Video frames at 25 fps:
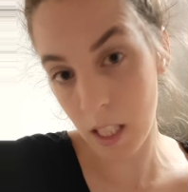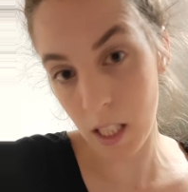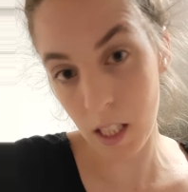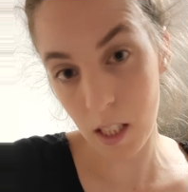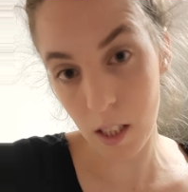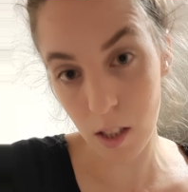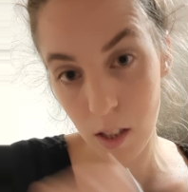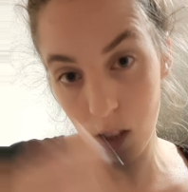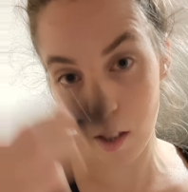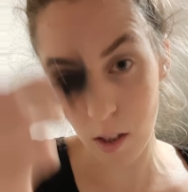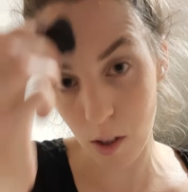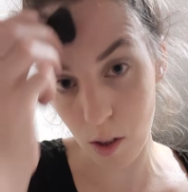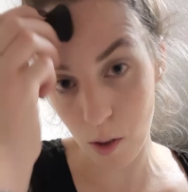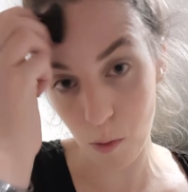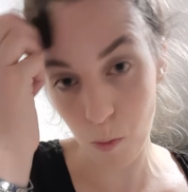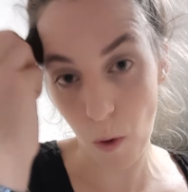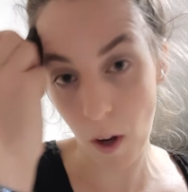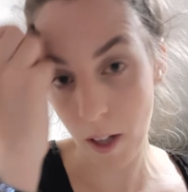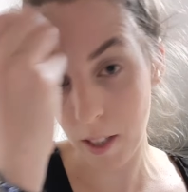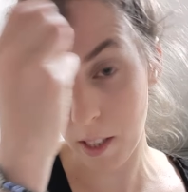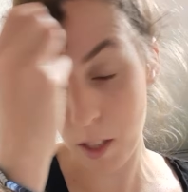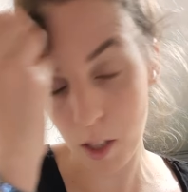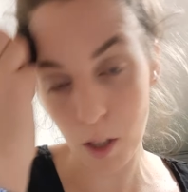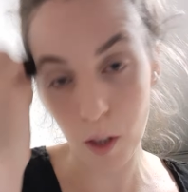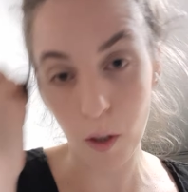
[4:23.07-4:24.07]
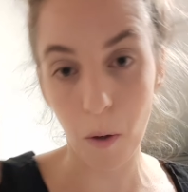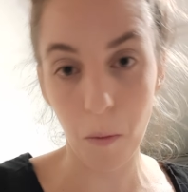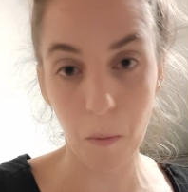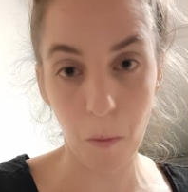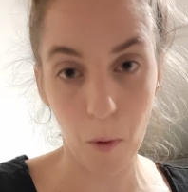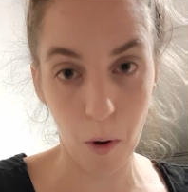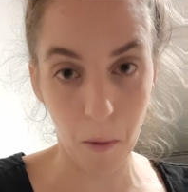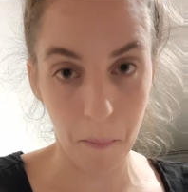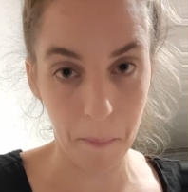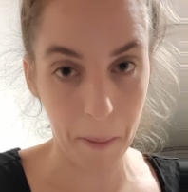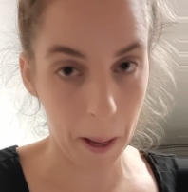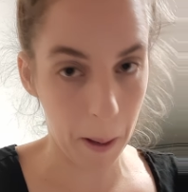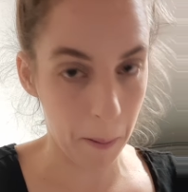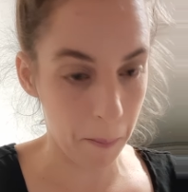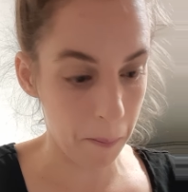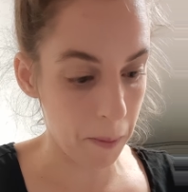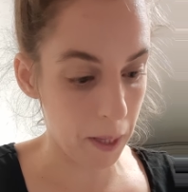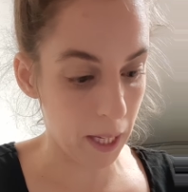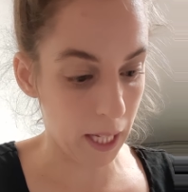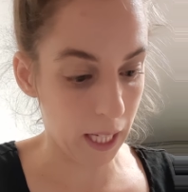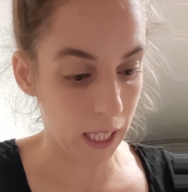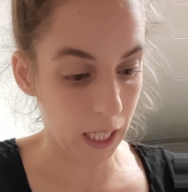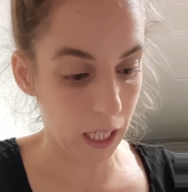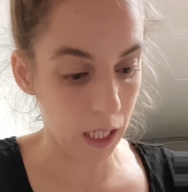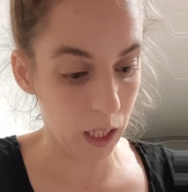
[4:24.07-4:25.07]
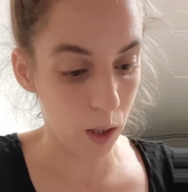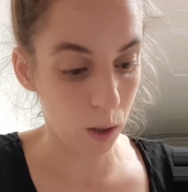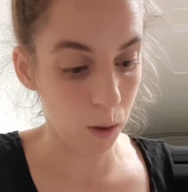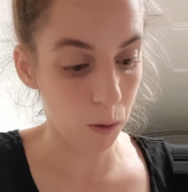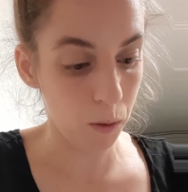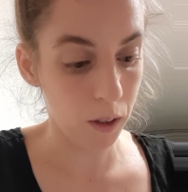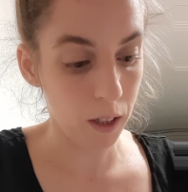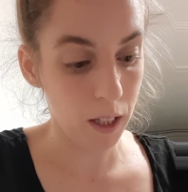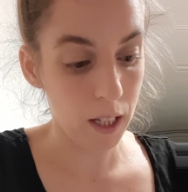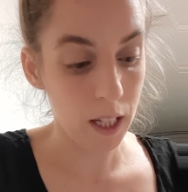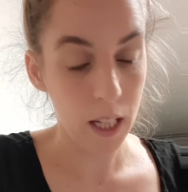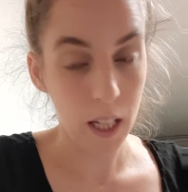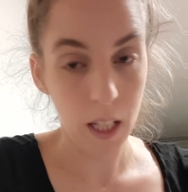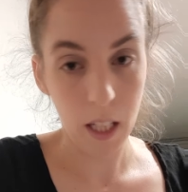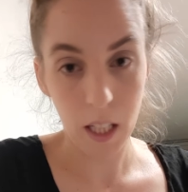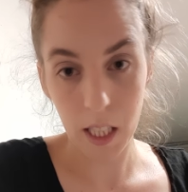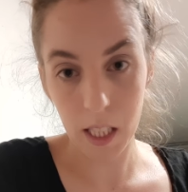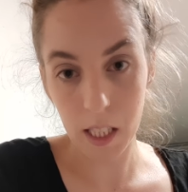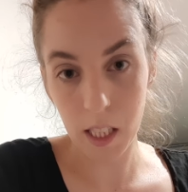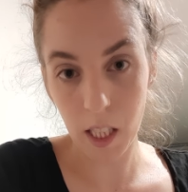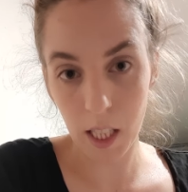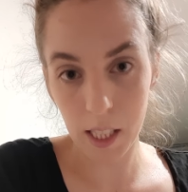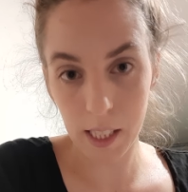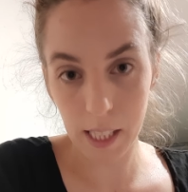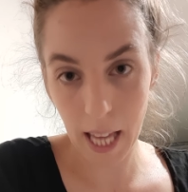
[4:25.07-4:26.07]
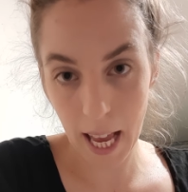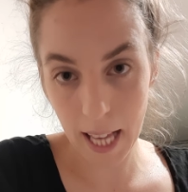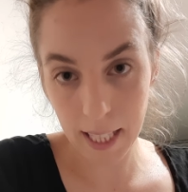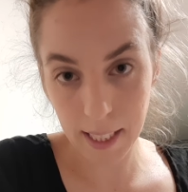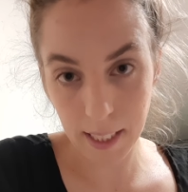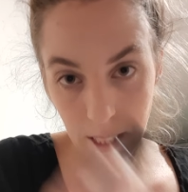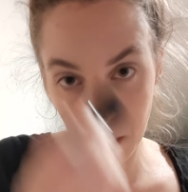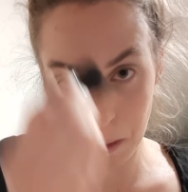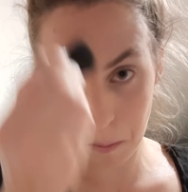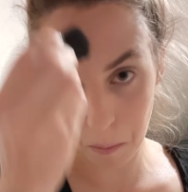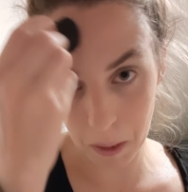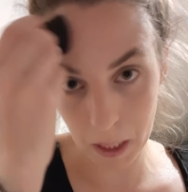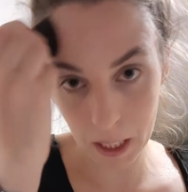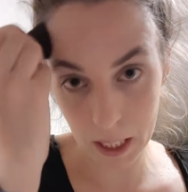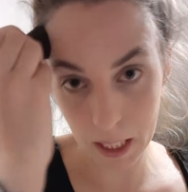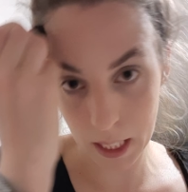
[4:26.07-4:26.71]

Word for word: he just wants to know more about me, you know. He starts asking me